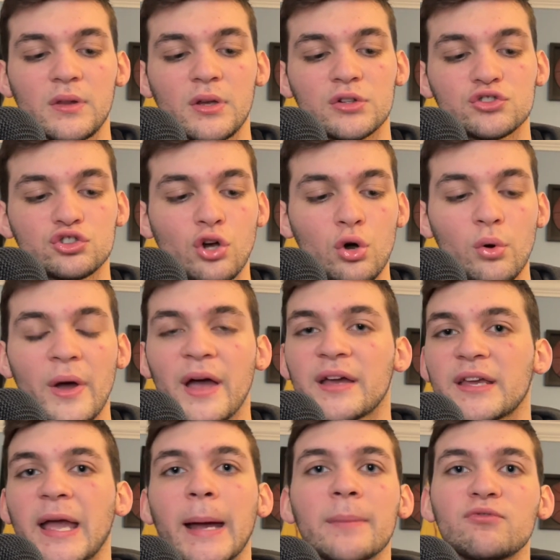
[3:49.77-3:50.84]
So
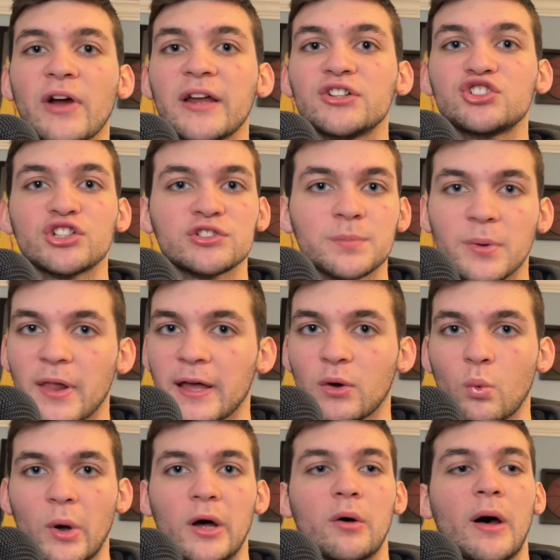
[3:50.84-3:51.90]
Cam Reddish is playing
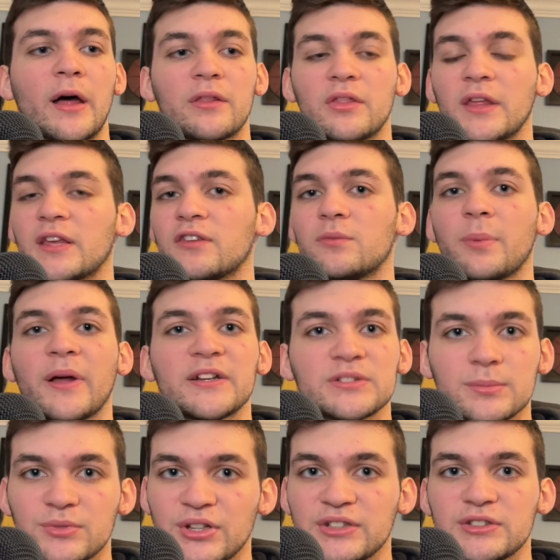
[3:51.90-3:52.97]
well. I think he's playing
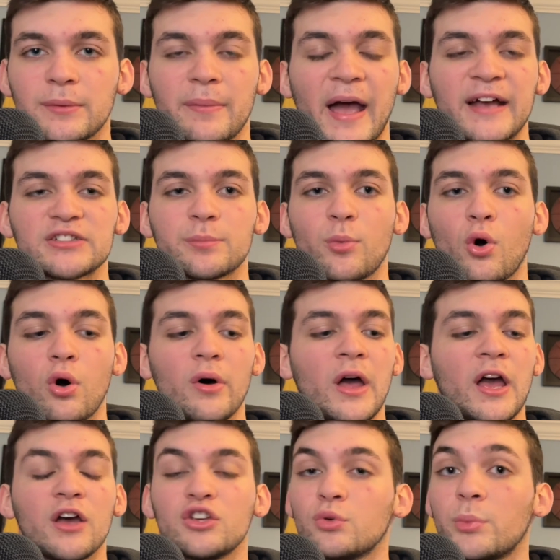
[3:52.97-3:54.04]
some decent basketball.
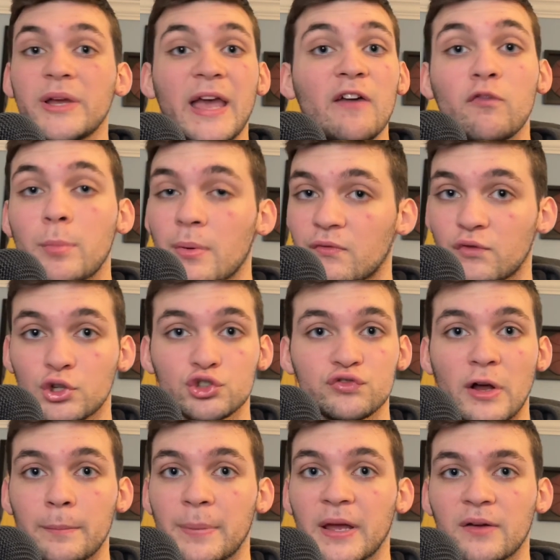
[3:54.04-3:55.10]
We gave up a
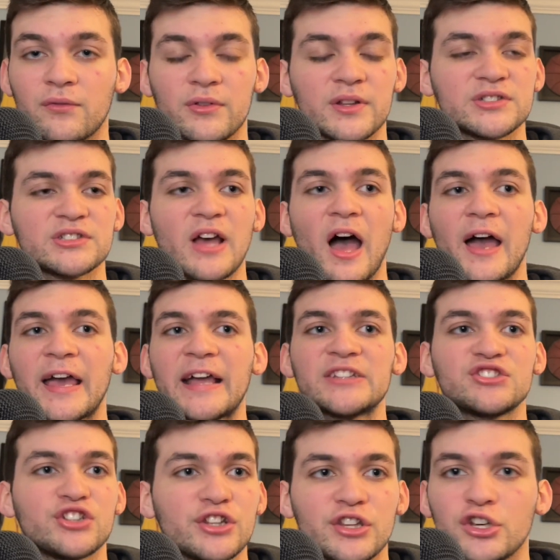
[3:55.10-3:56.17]
first-round pick for this guy. It's
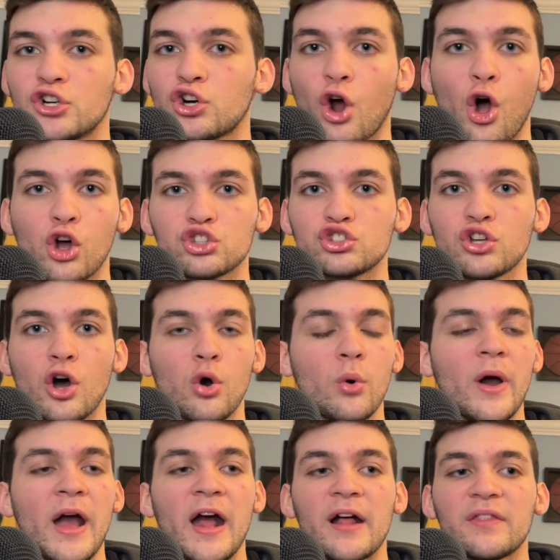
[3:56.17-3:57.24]
the year also
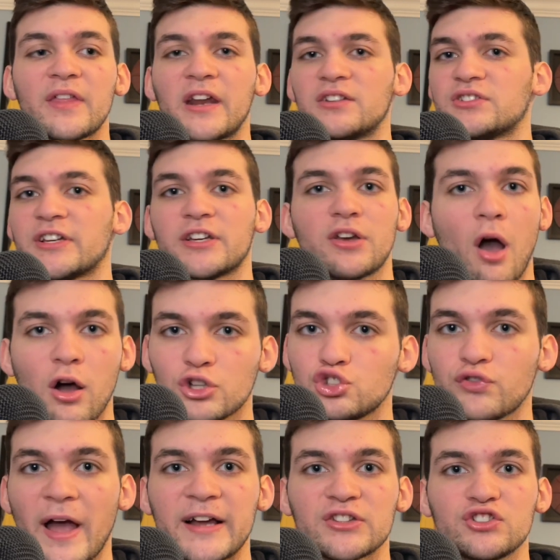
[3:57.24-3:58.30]
that it's a
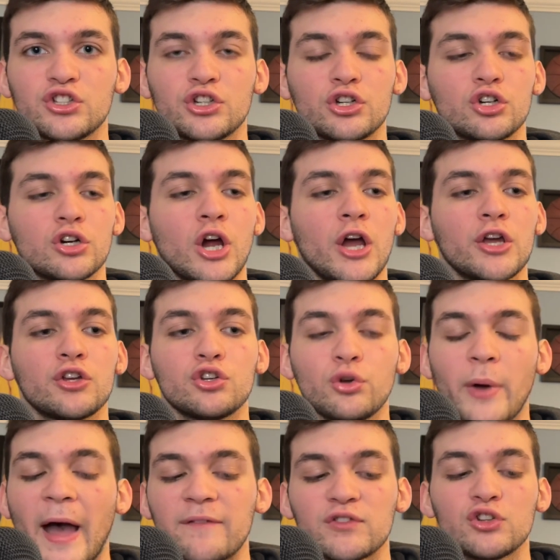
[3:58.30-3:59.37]
contract year. You
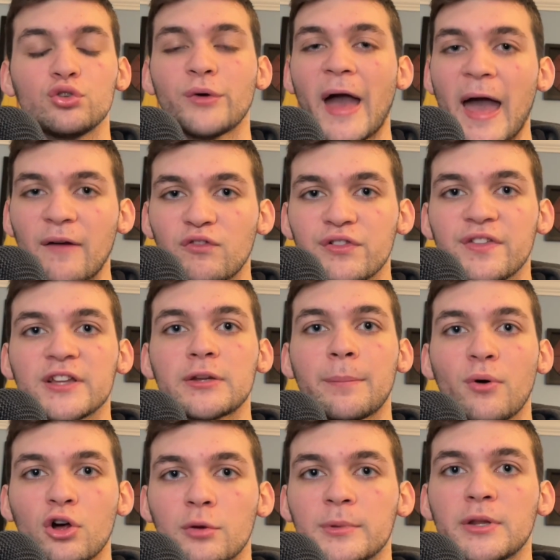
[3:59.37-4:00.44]
have to do everything to
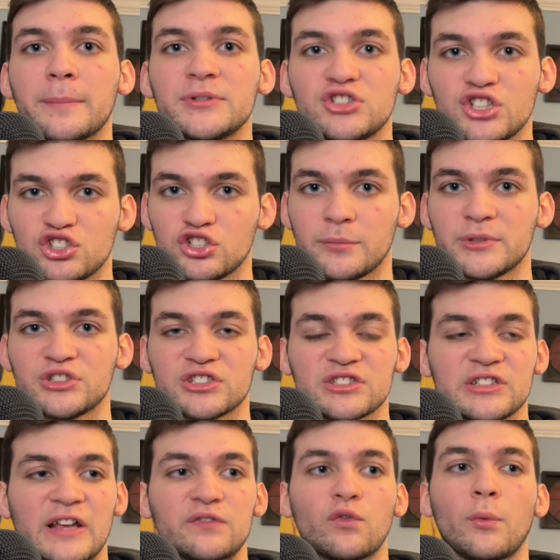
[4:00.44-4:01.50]
put him in the position to be
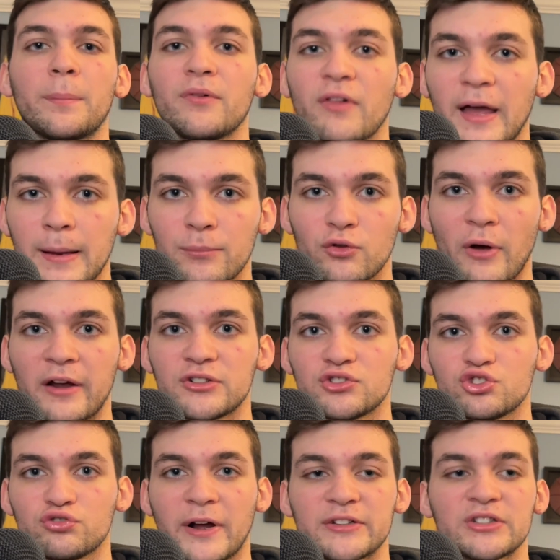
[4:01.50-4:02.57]
successful, play him throughout his
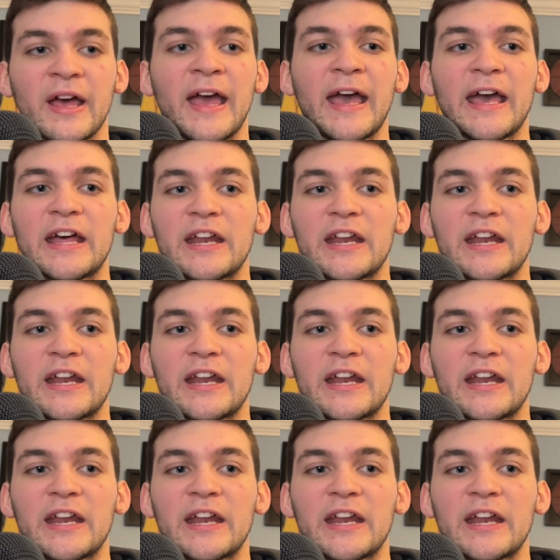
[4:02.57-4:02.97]
strengths. And